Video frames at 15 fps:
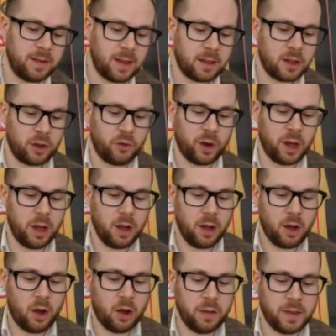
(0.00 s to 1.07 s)
disagree
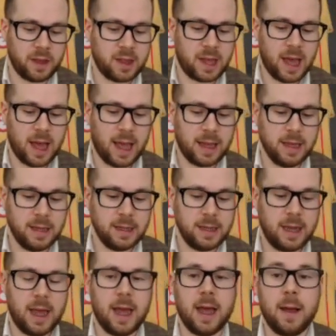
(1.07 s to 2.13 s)
on this guy.
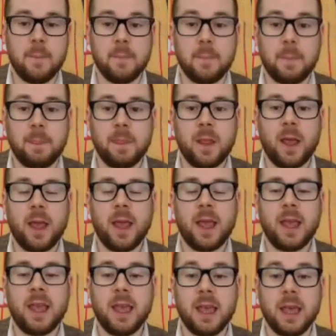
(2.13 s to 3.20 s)

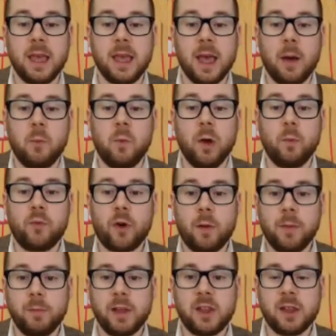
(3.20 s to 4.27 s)
He will
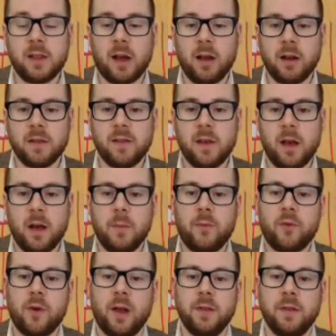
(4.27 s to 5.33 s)
probably start up
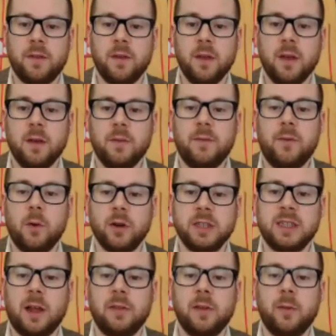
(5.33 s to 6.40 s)
front for
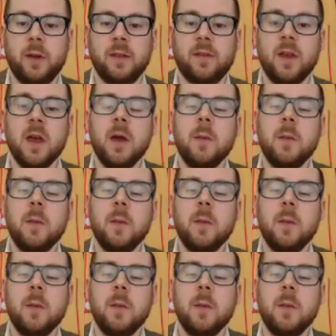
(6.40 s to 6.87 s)
Sunderland.